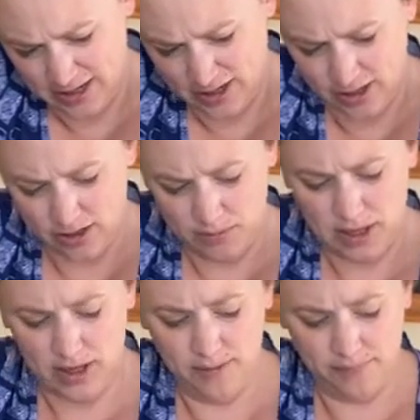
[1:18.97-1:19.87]
Good,
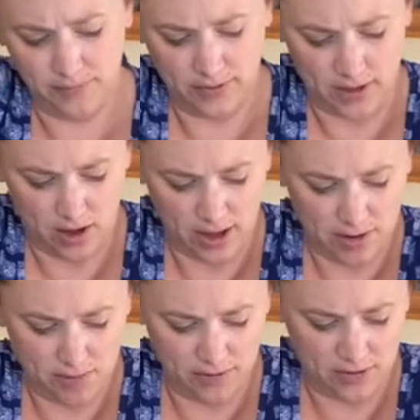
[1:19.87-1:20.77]
Mia. They all have
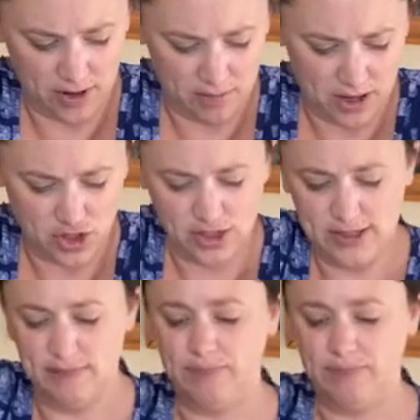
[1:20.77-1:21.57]
perforated pages.